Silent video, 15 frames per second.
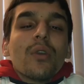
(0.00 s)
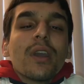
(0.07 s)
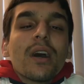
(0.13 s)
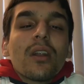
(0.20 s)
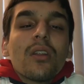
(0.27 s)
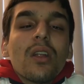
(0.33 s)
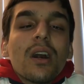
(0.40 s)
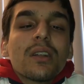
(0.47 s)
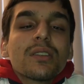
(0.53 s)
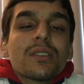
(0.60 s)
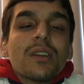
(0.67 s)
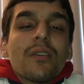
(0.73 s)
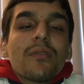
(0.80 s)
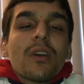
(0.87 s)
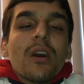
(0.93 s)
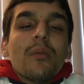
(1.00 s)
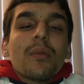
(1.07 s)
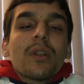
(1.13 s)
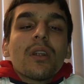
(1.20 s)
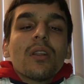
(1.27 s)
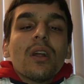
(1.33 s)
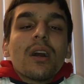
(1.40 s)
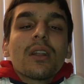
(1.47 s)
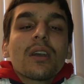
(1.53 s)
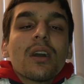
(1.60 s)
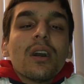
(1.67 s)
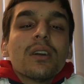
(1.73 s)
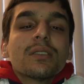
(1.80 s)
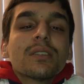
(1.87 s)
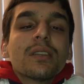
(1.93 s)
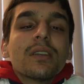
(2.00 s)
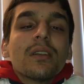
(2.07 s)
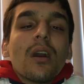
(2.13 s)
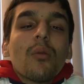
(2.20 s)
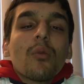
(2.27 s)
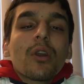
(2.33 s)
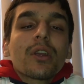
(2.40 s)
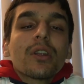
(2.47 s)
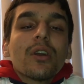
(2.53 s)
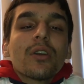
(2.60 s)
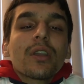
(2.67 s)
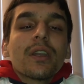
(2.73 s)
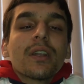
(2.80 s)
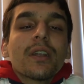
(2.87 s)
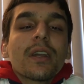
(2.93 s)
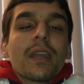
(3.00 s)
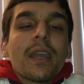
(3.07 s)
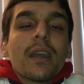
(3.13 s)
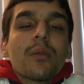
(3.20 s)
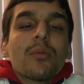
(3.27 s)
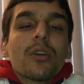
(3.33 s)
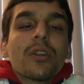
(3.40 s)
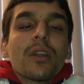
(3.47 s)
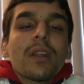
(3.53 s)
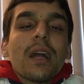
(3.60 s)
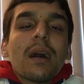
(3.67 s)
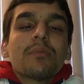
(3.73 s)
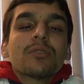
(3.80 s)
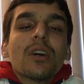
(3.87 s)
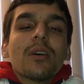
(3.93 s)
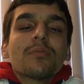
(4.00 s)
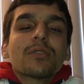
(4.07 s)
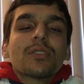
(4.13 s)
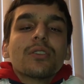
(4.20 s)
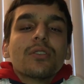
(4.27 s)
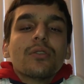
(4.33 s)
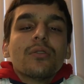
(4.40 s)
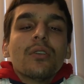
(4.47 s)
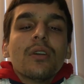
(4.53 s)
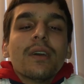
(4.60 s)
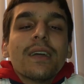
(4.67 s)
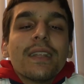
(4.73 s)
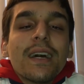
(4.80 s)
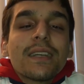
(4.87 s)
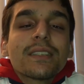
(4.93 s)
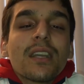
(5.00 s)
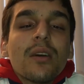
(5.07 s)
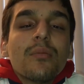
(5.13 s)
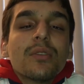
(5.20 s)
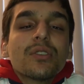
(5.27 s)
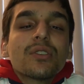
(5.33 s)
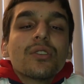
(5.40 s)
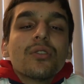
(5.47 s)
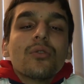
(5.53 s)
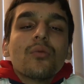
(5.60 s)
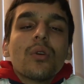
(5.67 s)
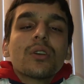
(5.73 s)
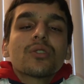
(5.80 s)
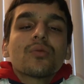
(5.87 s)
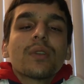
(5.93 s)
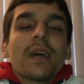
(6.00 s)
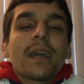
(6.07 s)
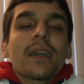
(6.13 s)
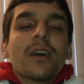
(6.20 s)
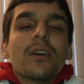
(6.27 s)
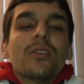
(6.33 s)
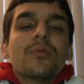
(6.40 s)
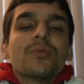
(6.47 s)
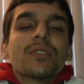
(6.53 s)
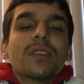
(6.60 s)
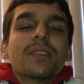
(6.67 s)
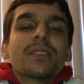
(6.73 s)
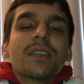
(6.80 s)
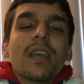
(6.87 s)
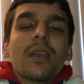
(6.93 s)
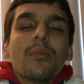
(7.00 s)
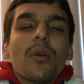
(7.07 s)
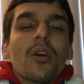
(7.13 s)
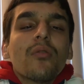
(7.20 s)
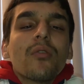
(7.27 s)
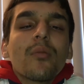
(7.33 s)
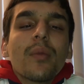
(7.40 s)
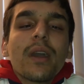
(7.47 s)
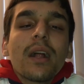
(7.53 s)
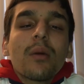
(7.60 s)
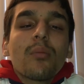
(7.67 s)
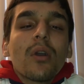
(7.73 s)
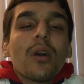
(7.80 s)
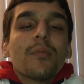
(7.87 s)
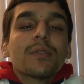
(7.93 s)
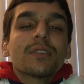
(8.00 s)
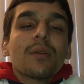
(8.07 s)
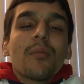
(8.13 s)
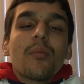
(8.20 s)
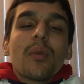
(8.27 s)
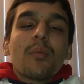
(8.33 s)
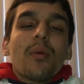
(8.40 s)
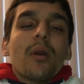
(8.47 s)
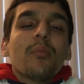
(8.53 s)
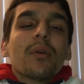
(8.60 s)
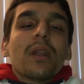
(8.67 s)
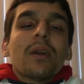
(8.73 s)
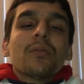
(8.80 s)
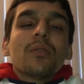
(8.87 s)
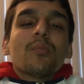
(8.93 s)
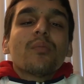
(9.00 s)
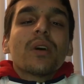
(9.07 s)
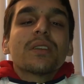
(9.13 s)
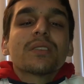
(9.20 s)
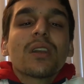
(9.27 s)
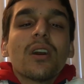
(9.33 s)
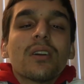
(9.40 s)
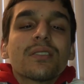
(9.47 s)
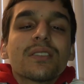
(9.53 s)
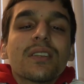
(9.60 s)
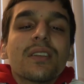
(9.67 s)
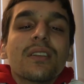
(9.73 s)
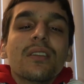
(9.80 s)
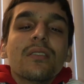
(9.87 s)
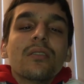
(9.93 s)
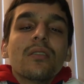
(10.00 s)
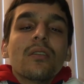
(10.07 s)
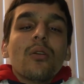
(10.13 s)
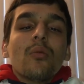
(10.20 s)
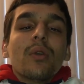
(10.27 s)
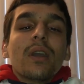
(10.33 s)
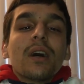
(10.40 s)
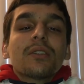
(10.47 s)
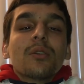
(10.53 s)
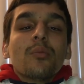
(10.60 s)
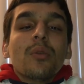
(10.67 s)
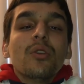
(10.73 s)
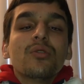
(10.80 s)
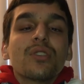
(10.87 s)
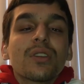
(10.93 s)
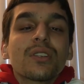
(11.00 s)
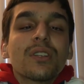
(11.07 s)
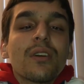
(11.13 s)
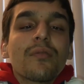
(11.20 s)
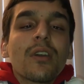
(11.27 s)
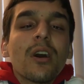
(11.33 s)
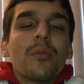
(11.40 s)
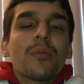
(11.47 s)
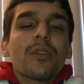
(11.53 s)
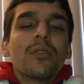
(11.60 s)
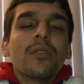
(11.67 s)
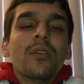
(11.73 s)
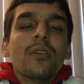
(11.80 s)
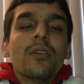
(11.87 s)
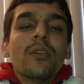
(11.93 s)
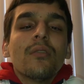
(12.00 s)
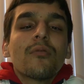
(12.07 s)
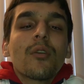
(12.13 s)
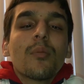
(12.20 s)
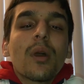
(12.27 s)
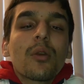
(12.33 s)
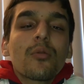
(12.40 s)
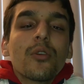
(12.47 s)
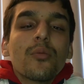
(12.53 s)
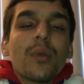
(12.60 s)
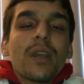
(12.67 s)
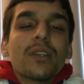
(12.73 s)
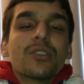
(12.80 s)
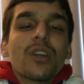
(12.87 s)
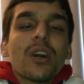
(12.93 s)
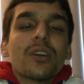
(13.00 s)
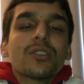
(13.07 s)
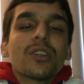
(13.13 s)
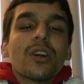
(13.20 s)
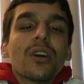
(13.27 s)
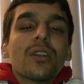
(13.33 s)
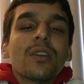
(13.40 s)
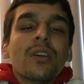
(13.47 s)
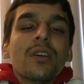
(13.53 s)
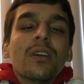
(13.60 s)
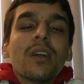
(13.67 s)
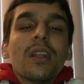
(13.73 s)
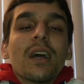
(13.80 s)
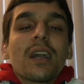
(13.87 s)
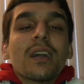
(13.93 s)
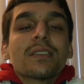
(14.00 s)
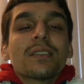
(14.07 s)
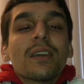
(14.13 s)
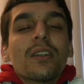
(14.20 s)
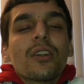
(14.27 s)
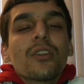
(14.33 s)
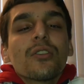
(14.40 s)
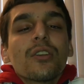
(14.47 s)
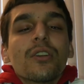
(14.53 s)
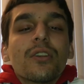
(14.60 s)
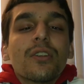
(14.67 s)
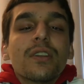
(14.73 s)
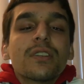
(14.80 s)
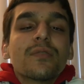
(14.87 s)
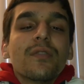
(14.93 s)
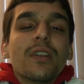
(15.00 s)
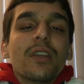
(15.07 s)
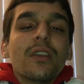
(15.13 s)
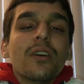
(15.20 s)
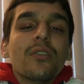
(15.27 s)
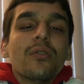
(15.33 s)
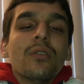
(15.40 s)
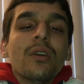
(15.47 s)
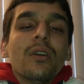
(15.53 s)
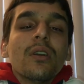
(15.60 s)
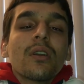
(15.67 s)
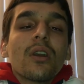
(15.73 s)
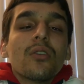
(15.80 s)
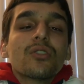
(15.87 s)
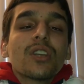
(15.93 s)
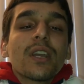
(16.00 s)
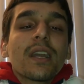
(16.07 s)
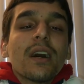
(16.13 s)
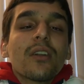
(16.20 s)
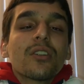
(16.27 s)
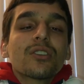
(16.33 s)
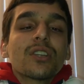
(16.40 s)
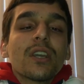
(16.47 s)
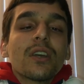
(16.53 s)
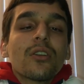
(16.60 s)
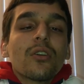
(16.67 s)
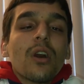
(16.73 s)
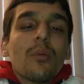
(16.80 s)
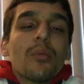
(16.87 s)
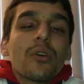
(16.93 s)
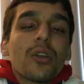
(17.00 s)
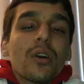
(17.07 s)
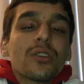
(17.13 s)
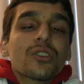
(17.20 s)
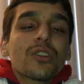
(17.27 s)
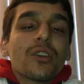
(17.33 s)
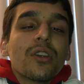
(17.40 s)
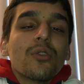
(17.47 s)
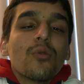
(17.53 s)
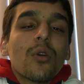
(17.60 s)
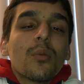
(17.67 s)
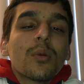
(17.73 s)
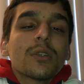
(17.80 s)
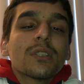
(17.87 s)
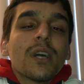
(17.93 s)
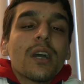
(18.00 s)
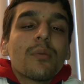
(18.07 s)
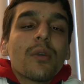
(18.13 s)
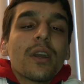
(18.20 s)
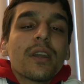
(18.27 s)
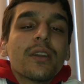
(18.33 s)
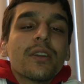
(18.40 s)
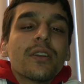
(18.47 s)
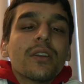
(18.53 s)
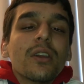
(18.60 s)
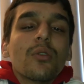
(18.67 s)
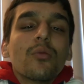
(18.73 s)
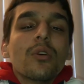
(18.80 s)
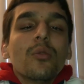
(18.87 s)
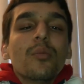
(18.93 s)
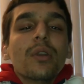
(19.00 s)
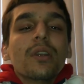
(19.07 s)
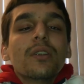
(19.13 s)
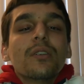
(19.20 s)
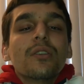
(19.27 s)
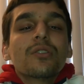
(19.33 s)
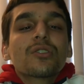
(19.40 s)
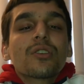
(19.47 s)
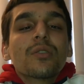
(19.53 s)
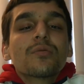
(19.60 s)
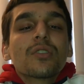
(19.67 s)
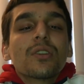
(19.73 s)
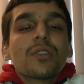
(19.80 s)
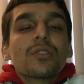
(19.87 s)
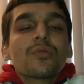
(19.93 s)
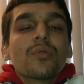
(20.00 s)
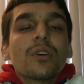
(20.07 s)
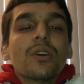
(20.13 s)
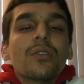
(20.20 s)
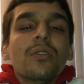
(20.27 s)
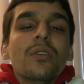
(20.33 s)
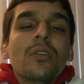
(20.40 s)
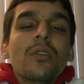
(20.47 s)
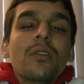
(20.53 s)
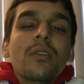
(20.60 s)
We got a lot of stuff coming, a lot of content. I'm working on getting a camera and a laptop still. That's coming soon. Once when that comes, it's game over, man. I promise. I'm gonna be pumping out the best content. We got the music stuff coming from my roommate John John. Like I said earlier in this video, go check out his channel. I'll put it on screen one more time right here. It will be in the description as well.